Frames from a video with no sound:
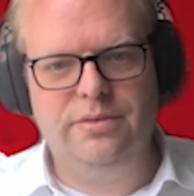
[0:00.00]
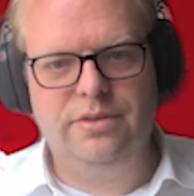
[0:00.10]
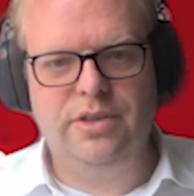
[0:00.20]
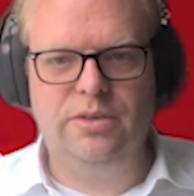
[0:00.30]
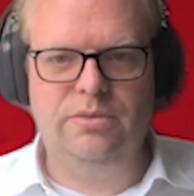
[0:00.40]

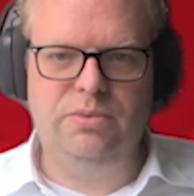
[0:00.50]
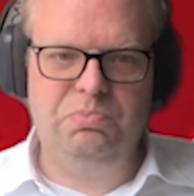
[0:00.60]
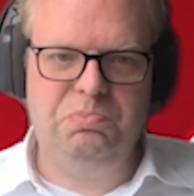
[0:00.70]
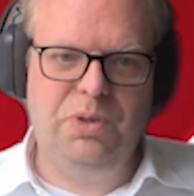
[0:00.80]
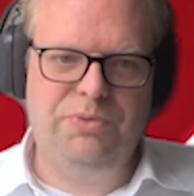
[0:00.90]
So
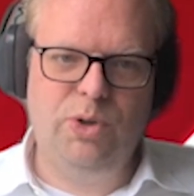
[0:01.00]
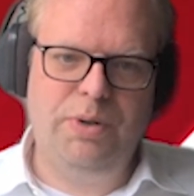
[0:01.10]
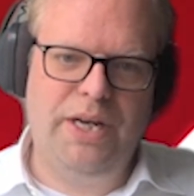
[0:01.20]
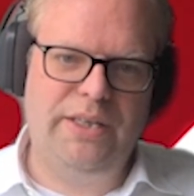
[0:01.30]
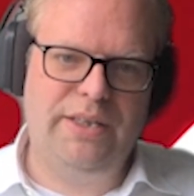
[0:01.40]
if you
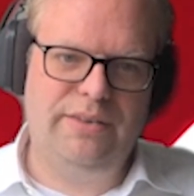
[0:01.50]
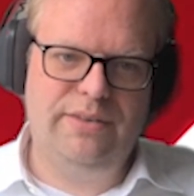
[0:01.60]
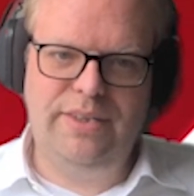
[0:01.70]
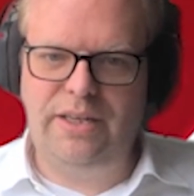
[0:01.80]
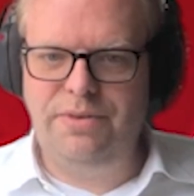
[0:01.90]
go back
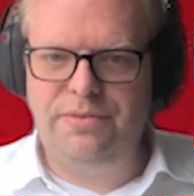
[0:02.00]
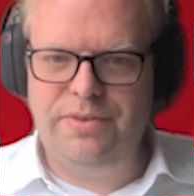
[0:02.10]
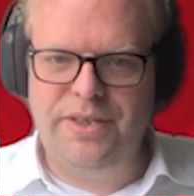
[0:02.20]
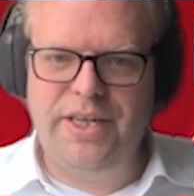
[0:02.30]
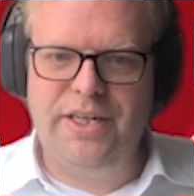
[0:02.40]
10,
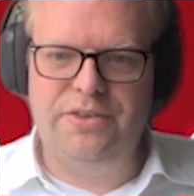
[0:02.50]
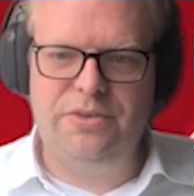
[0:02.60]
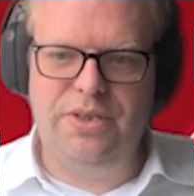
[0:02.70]
15 years,